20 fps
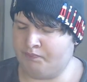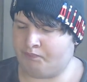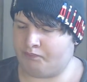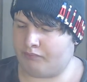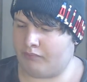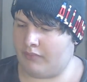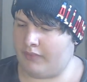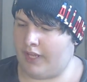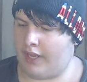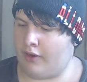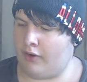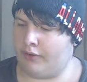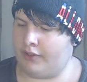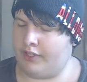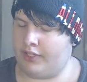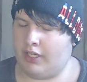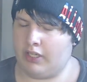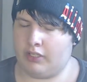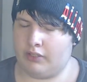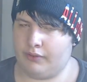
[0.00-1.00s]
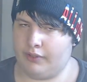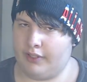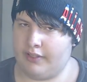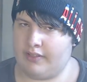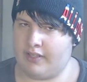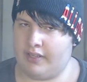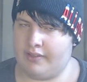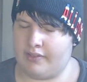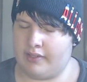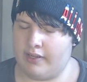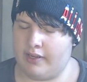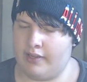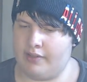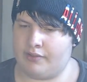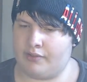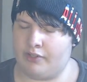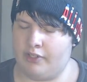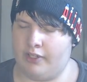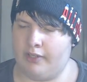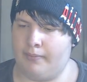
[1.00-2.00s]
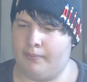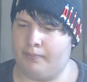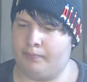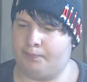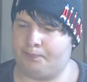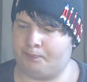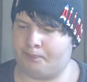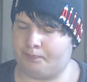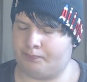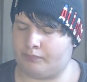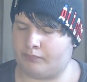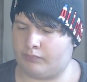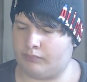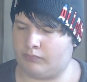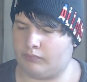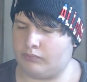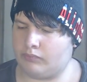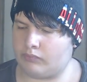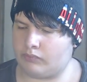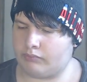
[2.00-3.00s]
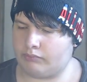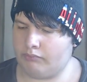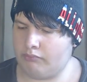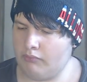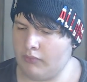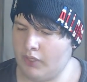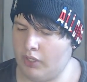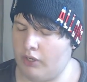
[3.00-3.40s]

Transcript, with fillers: Now, you're not going to really taste the ice cream or